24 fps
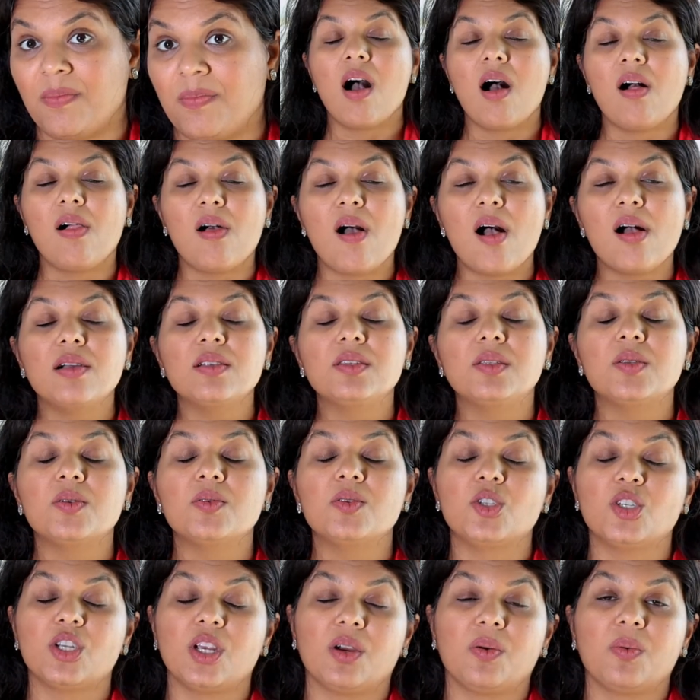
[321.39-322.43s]
I'll also
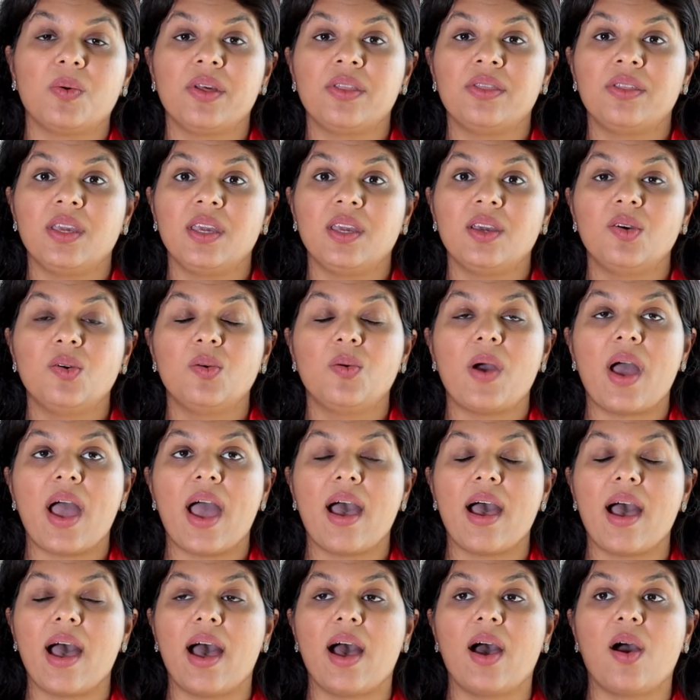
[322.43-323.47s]
share with you
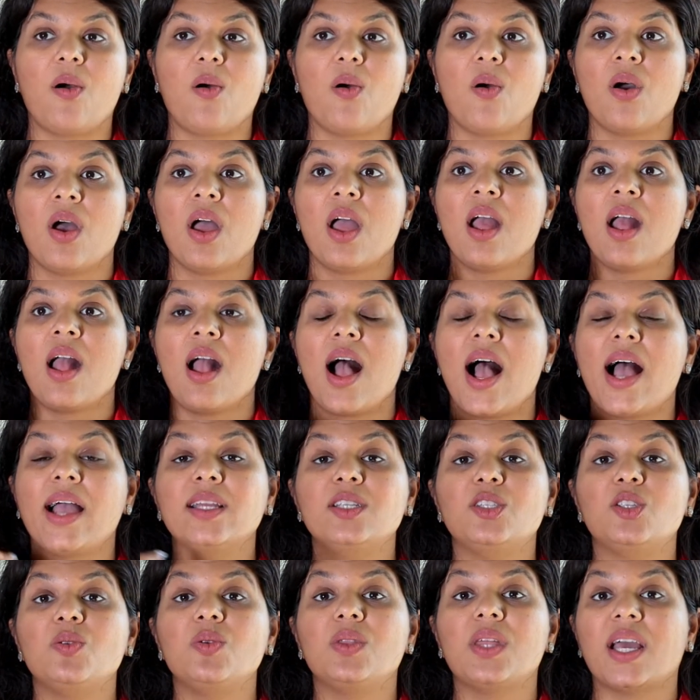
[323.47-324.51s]
how I
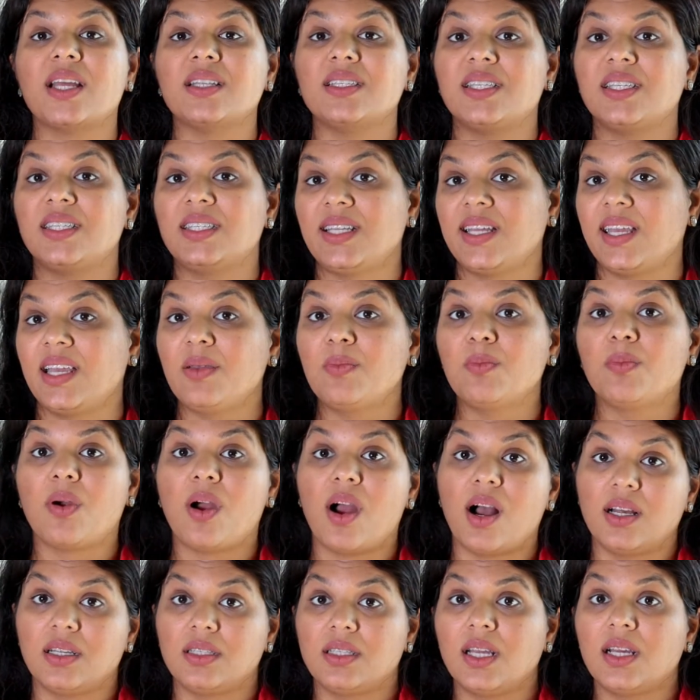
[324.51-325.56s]
do that same
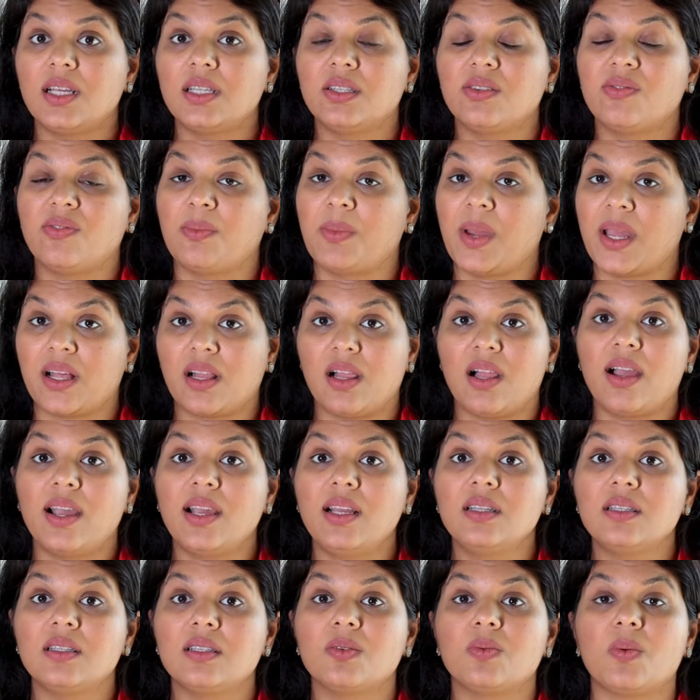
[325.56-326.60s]
process for my
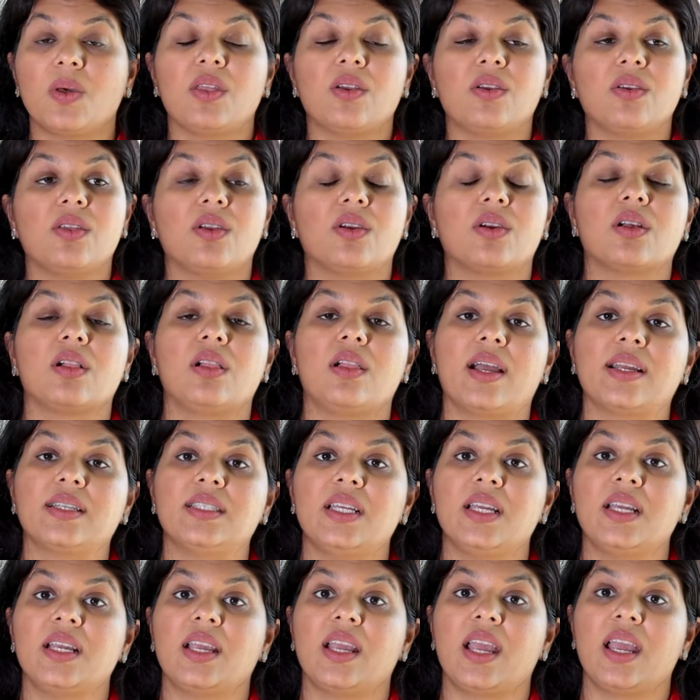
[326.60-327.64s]
clients, whether they're
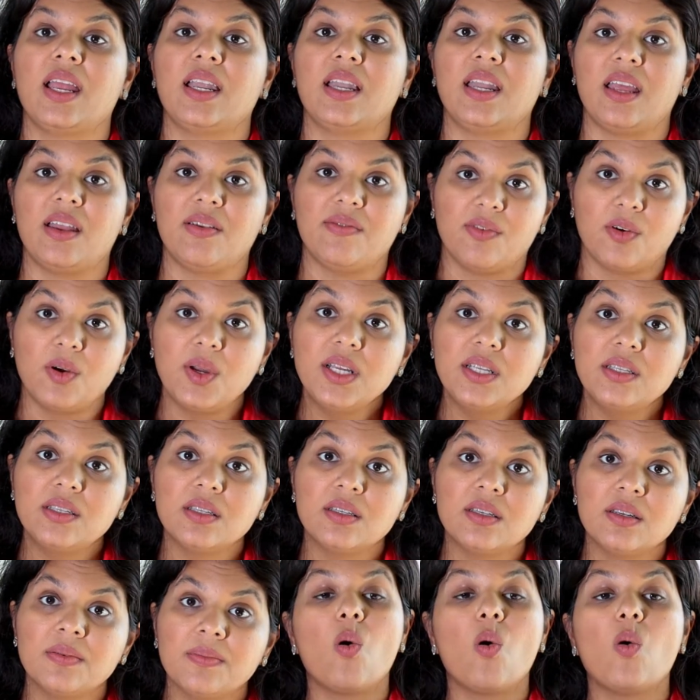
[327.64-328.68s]
collecting an
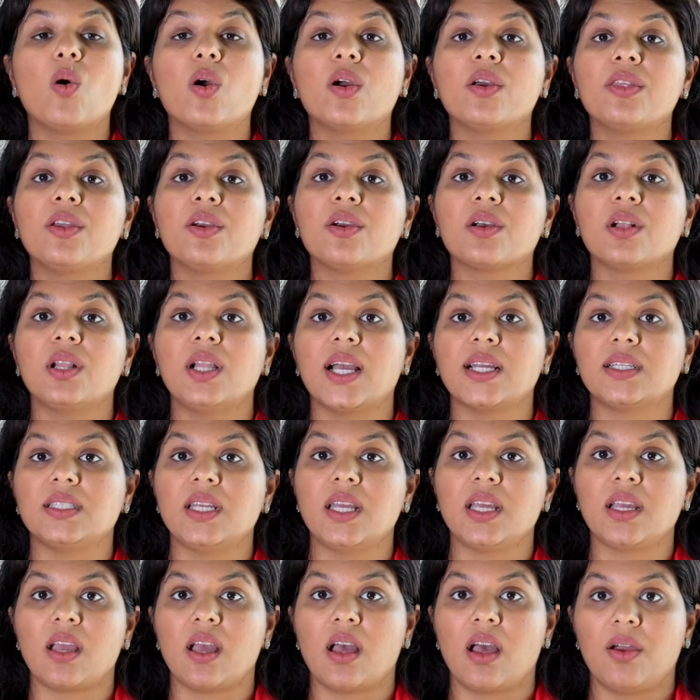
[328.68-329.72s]
invoice or they're
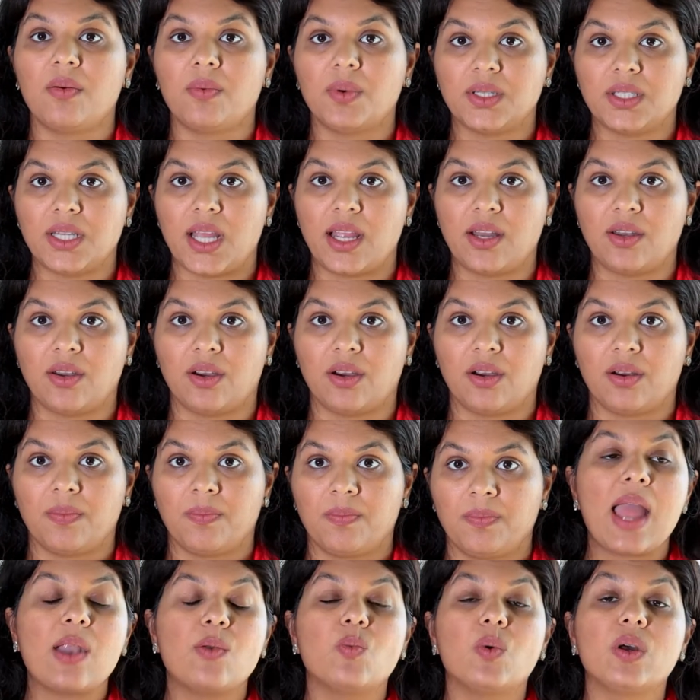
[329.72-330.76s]
collecting a retainer,
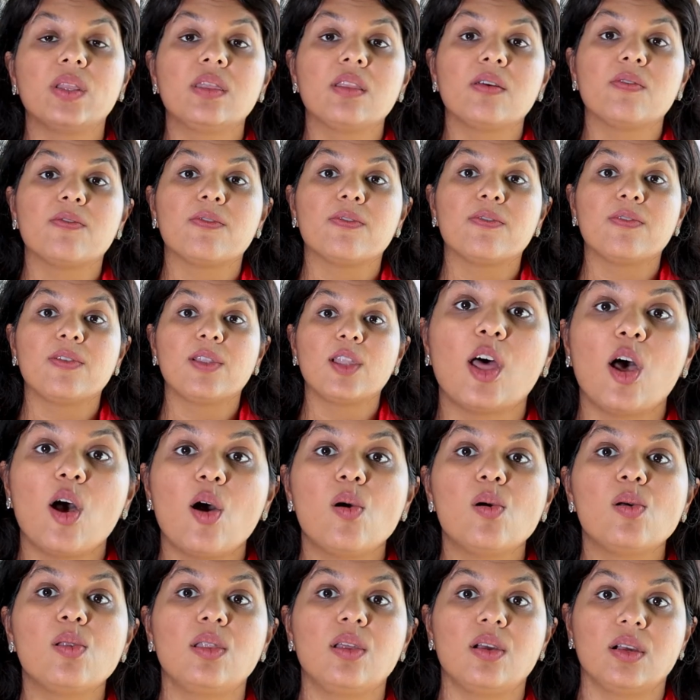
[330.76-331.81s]
and what the
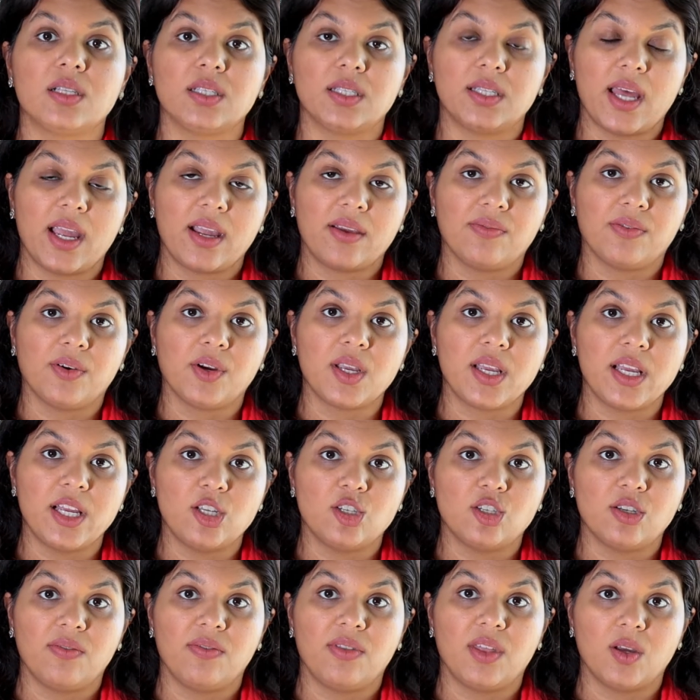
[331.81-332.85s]
flow looks like for
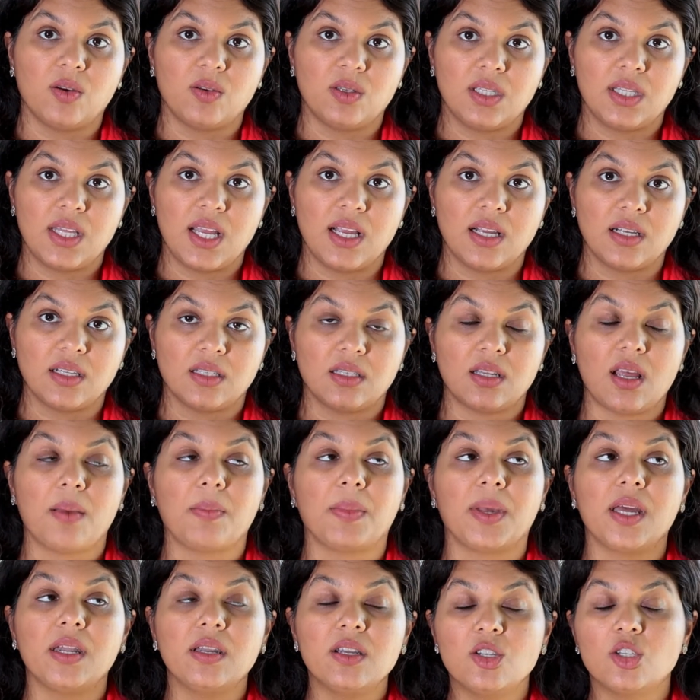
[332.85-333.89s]
each of those things. I'm
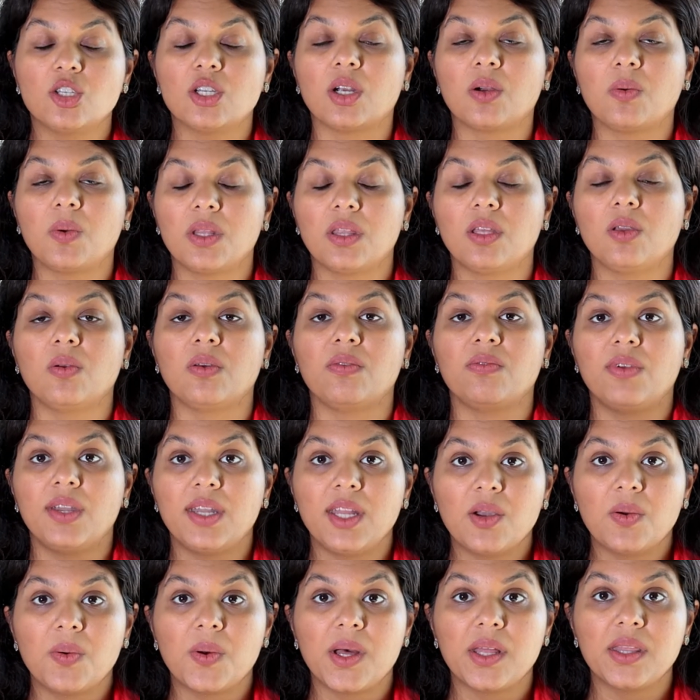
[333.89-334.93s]
gonna share with you a
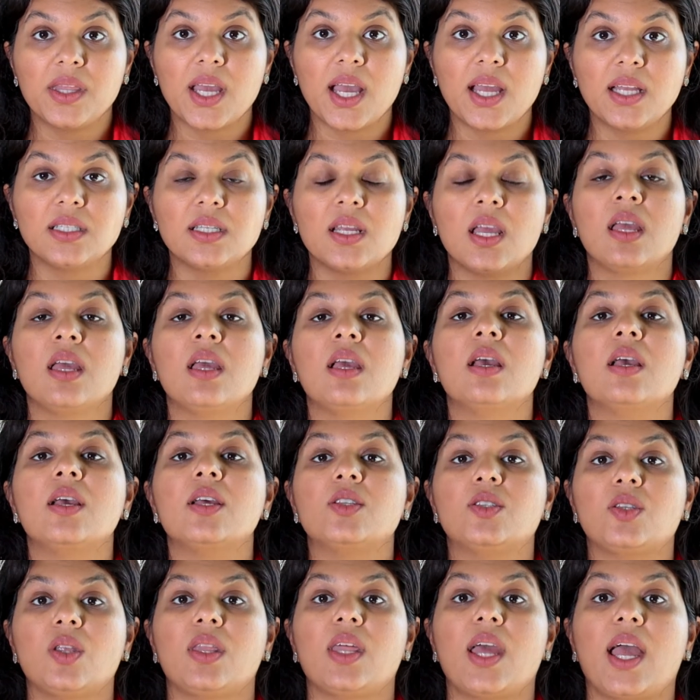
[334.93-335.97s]
video on that
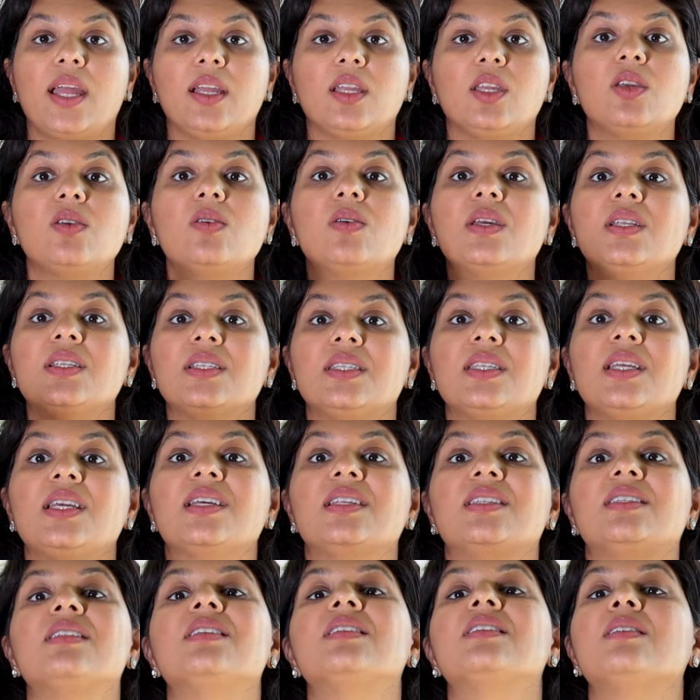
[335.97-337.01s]
so that you can see
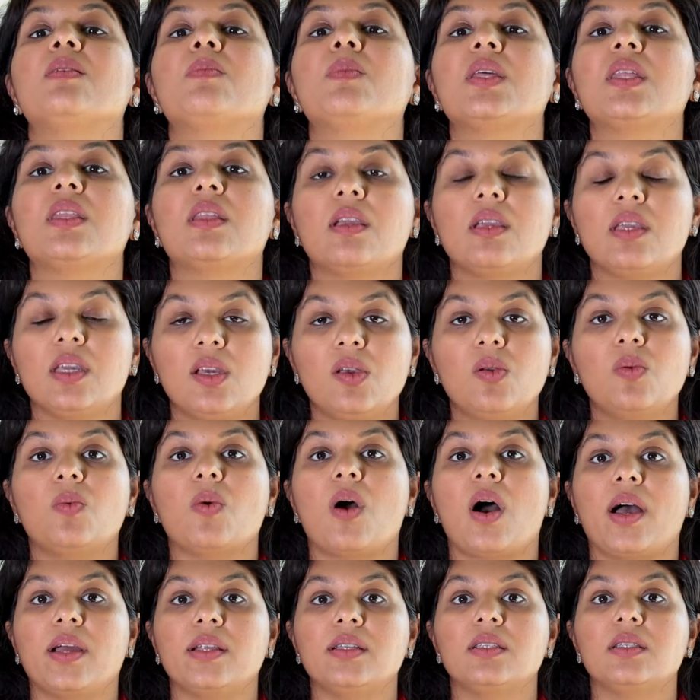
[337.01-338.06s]
is this something that you
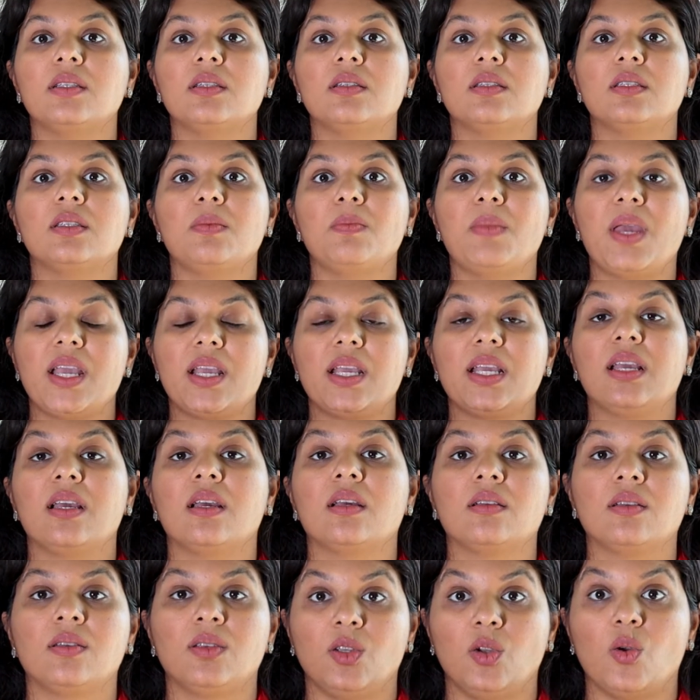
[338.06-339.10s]
want to make
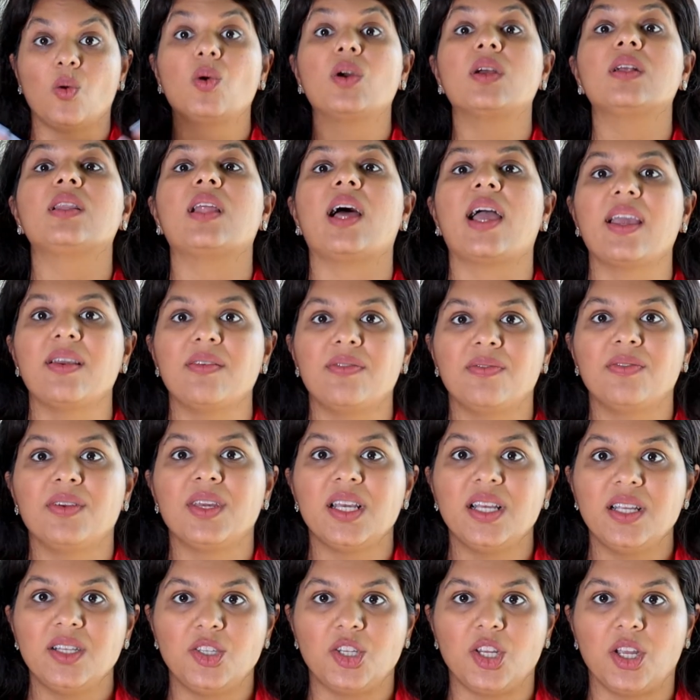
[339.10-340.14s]
your life
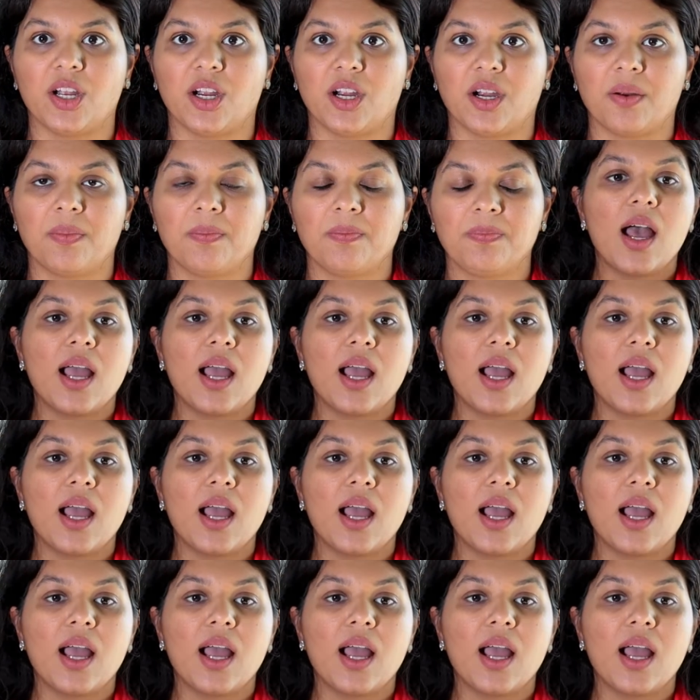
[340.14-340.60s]
easier.